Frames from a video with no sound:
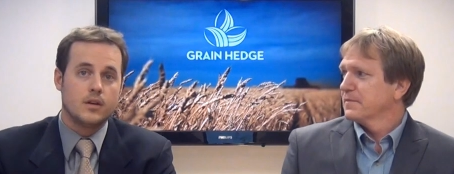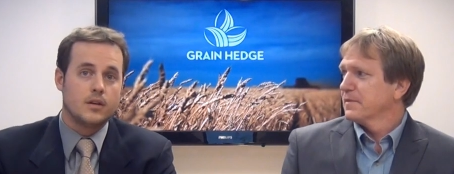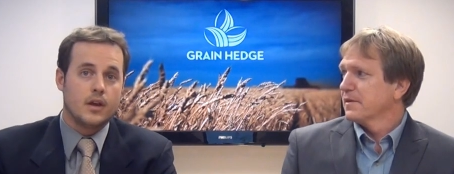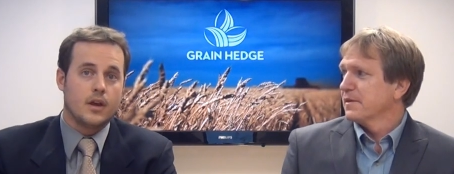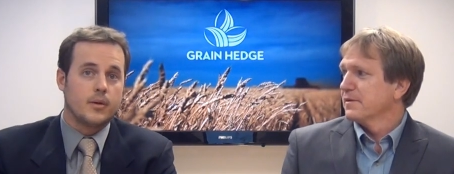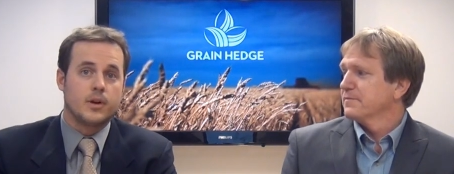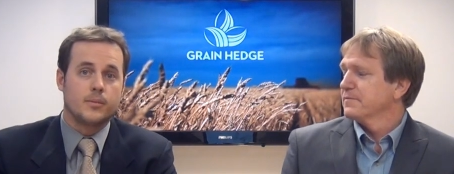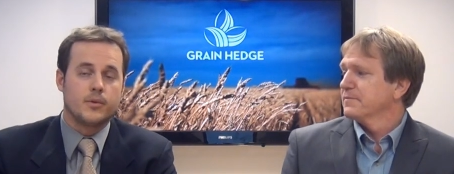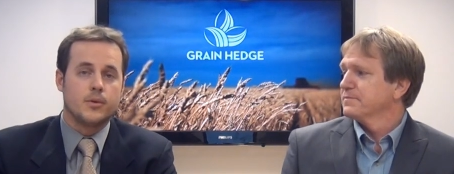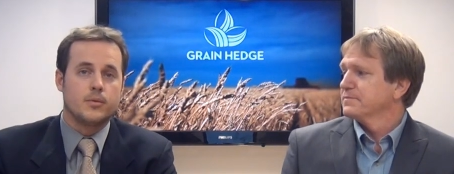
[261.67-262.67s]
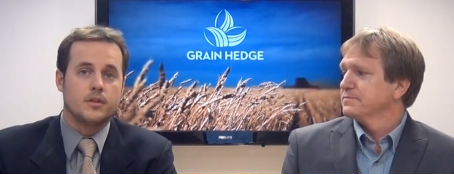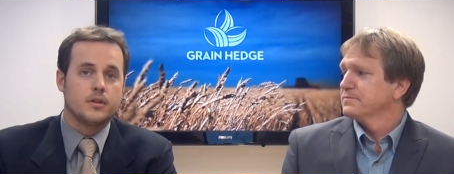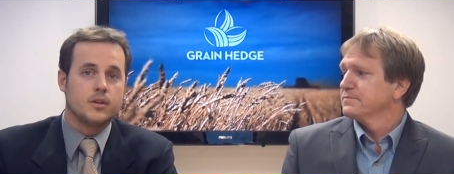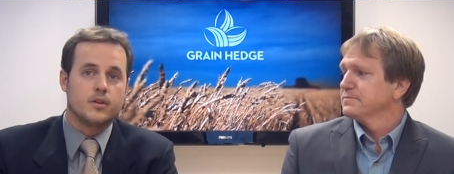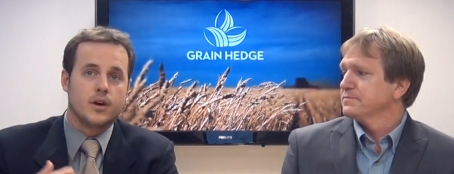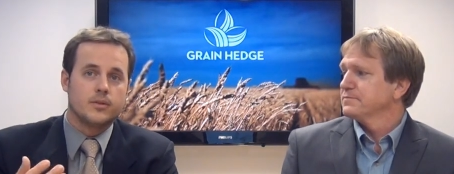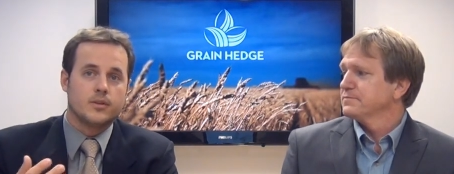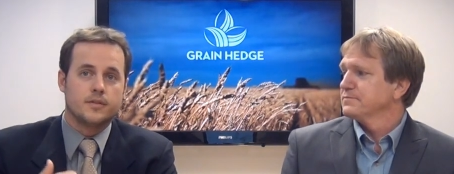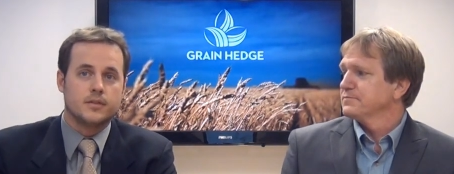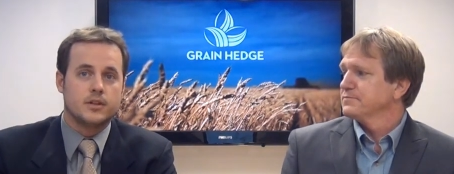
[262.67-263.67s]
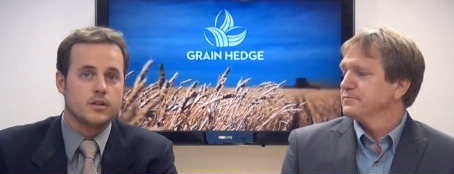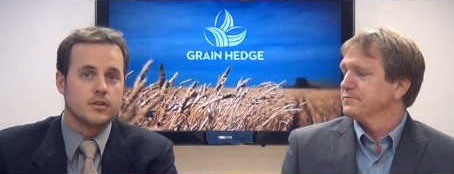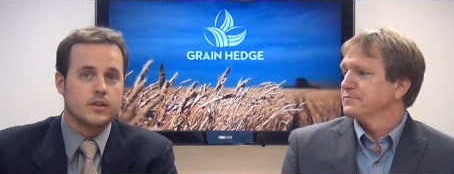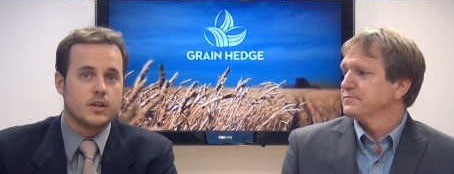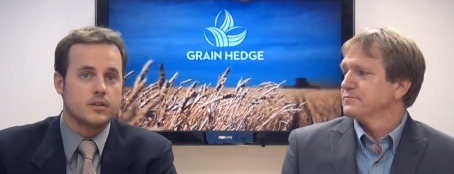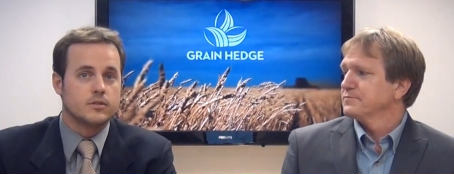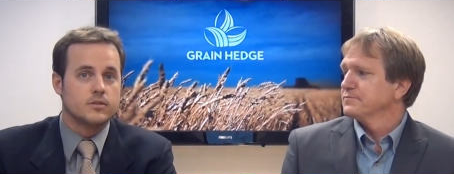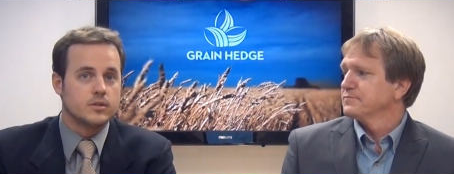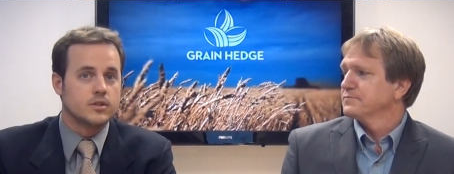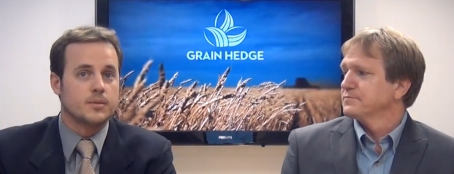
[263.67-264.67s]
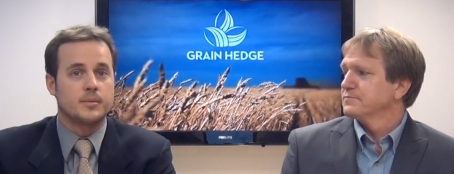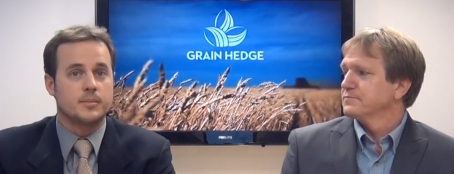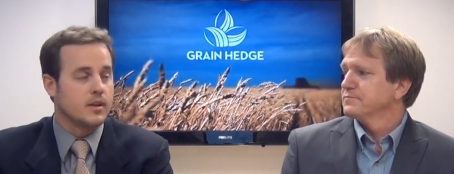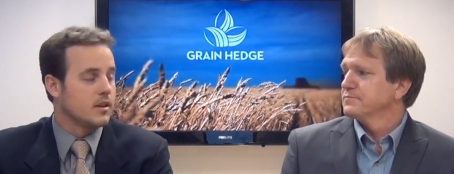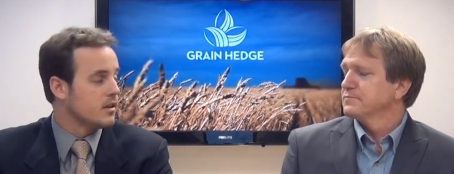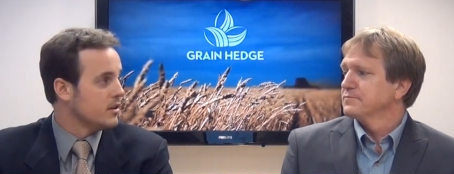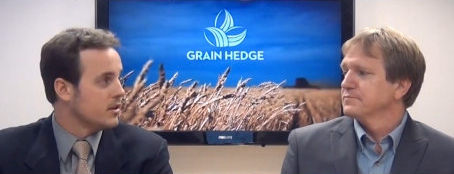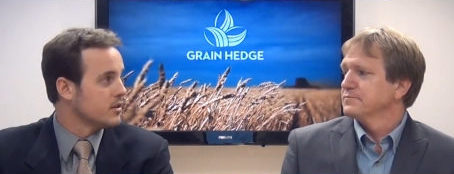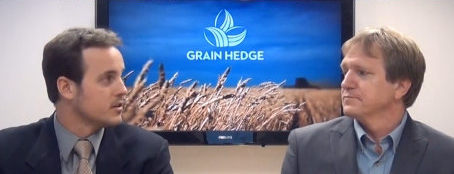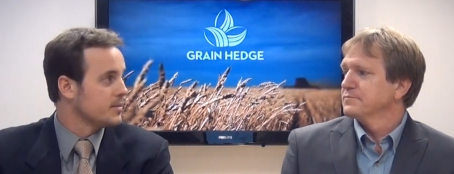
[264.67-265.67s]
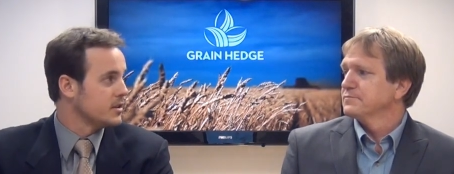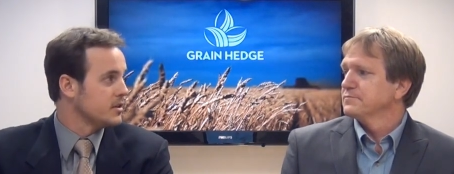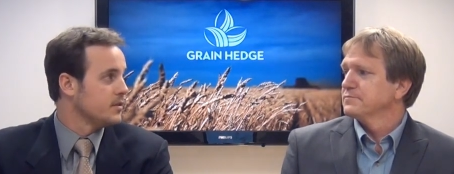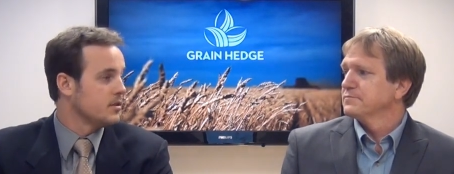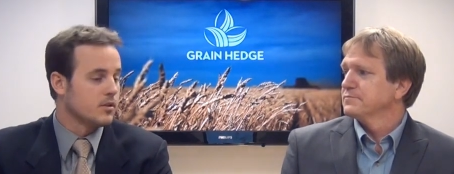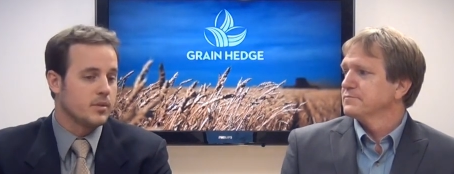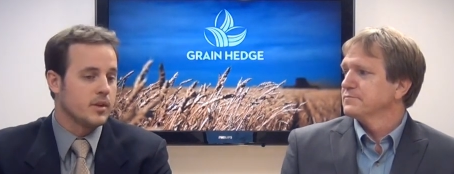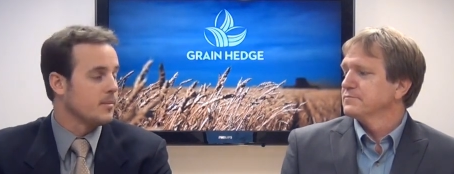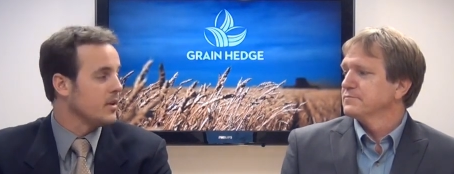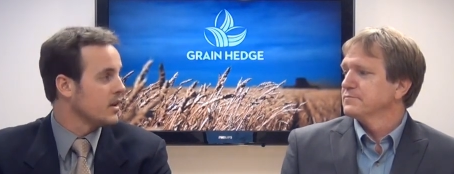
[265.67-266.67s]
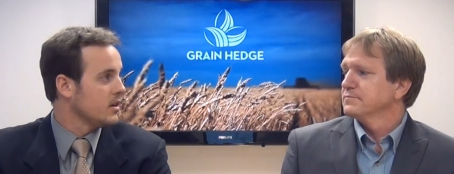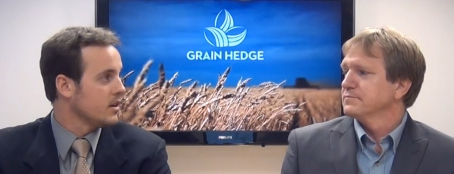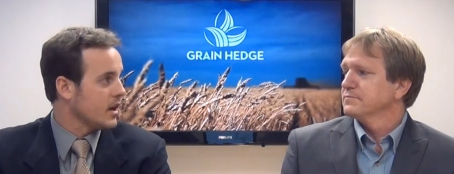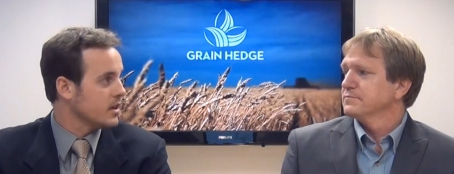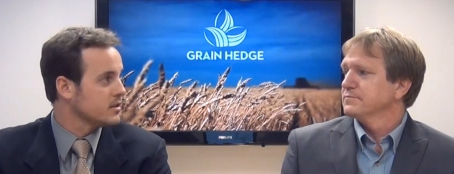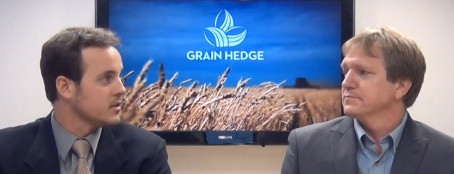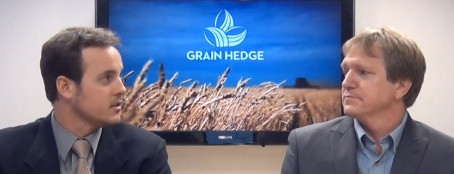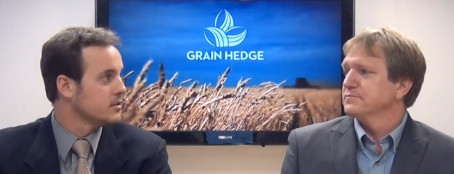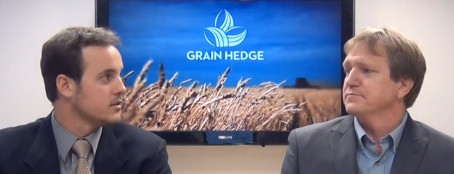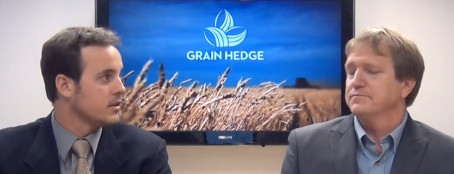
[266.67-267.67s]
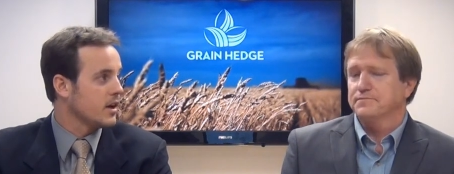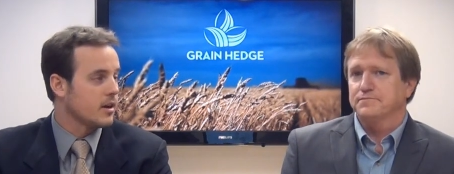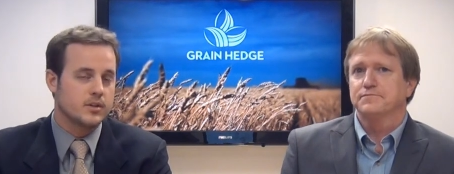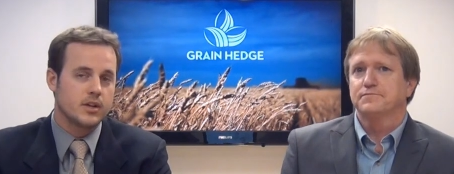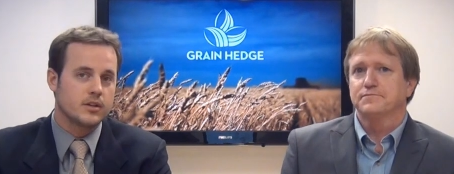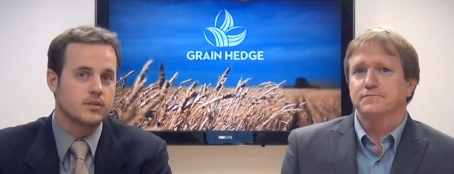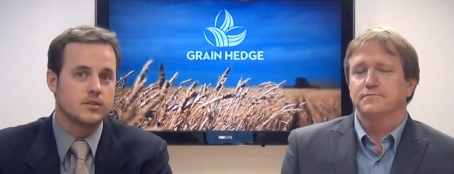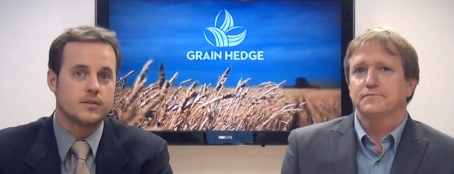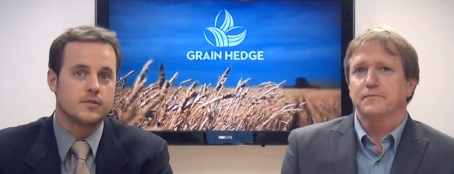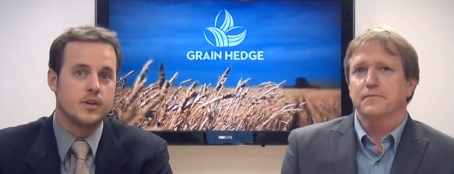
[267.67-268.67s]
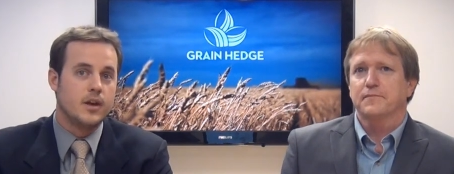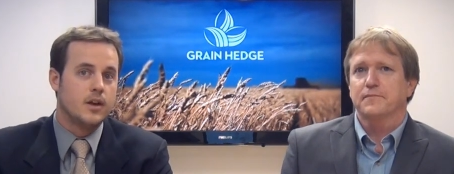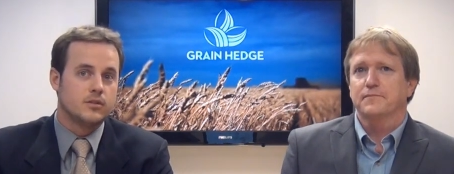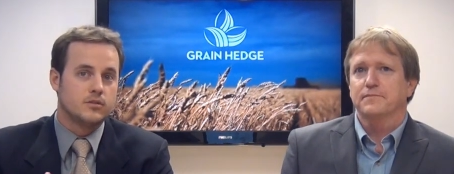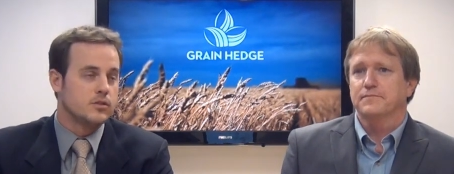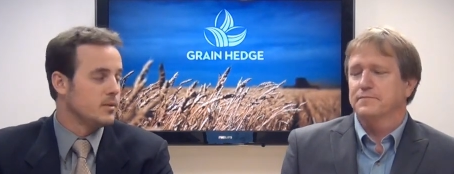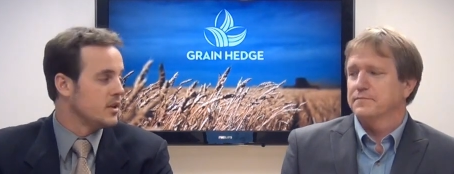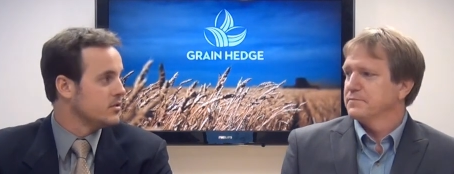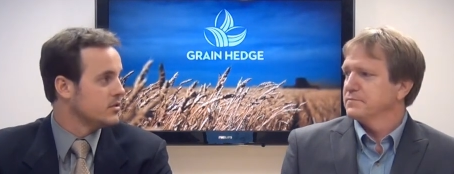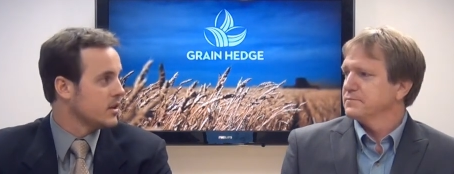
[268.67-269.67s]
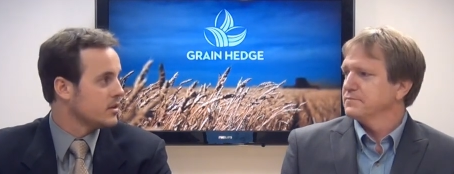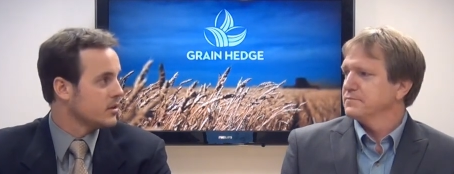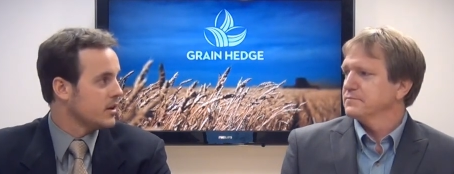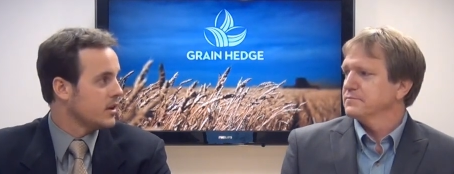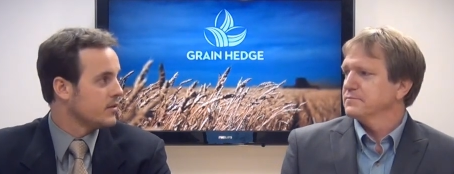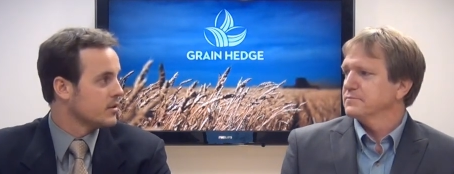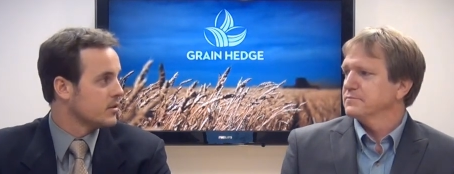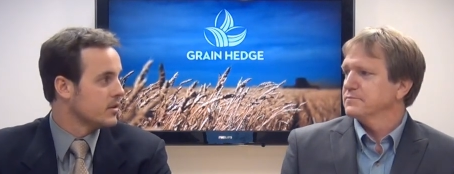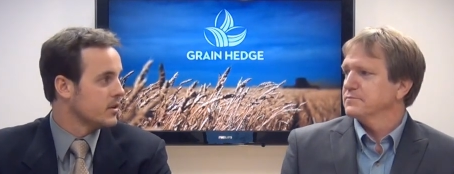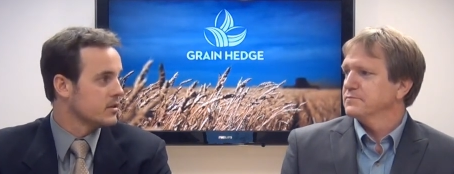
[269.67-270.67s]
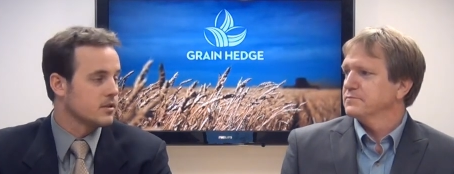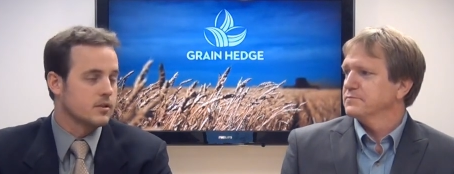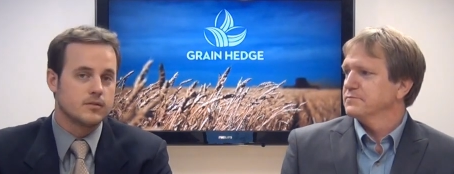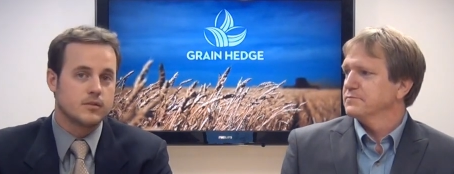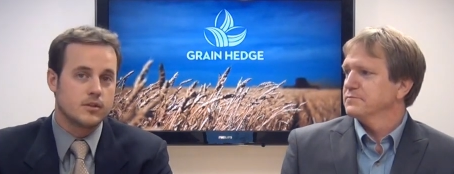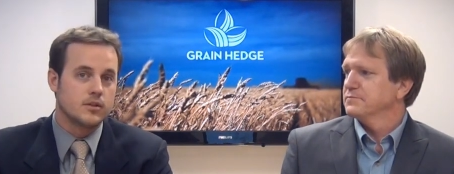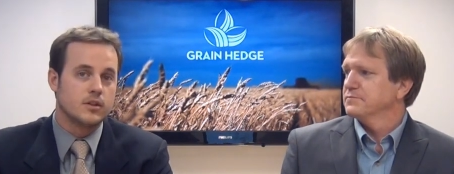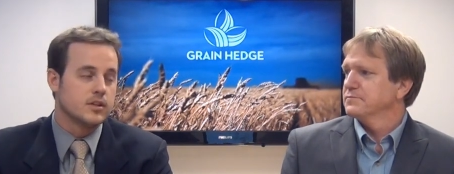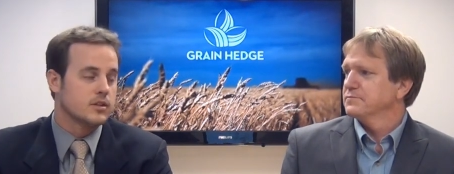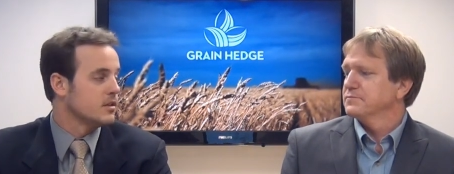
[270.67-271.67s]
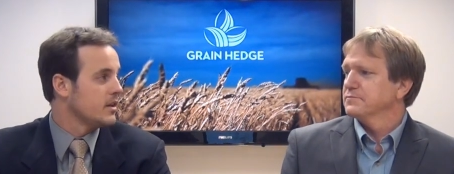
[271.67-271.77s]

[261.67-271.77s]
Speaker 1: yeah, I'm, I'm right with you. You know, I would definitely take a look at doing something by the end of the year, especially if you don't plan on making any cash sales. You've got to protect yourself. There's too many issues out there right now for corn that's going to could lead us to the